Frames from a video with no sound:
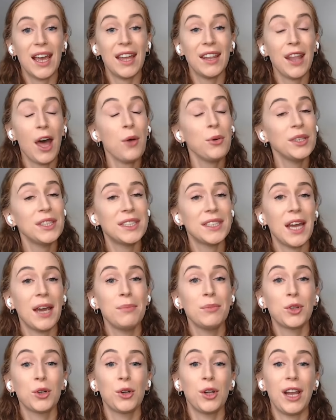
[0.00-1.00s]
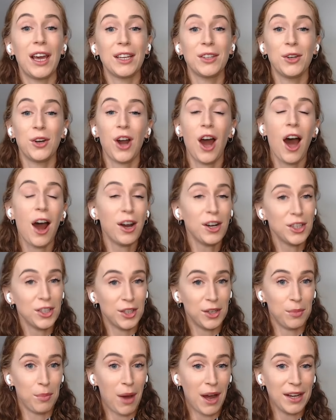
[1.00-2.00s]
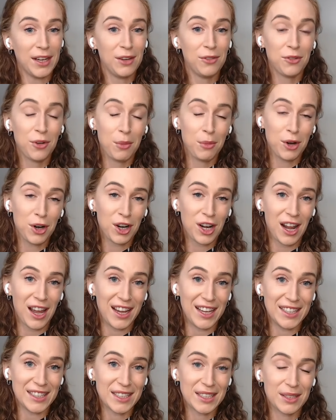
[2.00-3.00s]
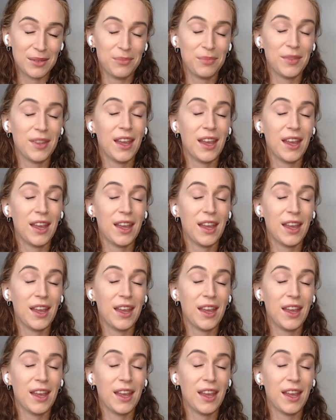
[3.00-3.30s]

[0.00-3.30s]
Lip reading: and now it's time to collect your hard-earned money from your clients.